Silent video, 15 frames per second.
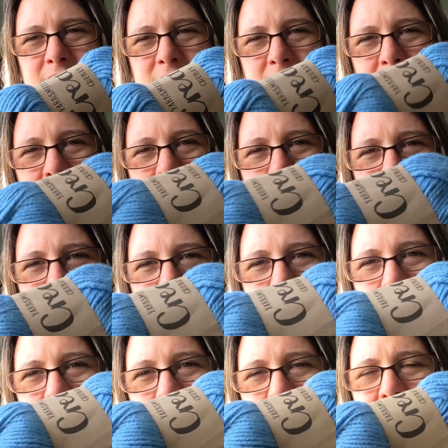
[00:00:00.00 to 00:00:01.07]

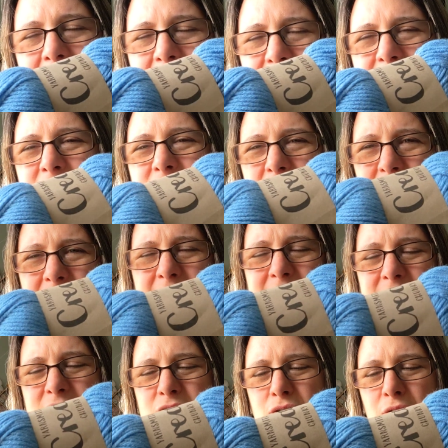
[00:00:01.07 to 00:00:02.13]

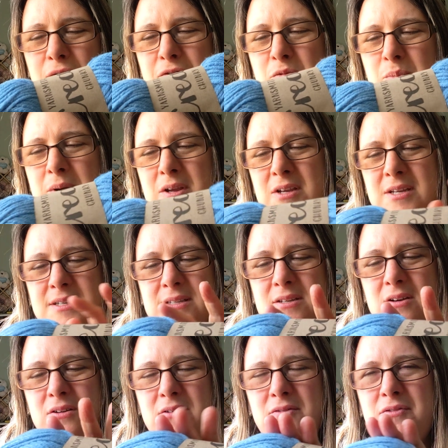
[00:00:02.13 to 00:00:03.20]
is soft, but it's
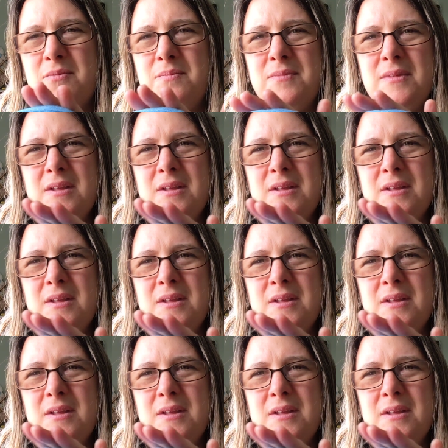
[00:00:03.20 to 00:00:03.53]
kind of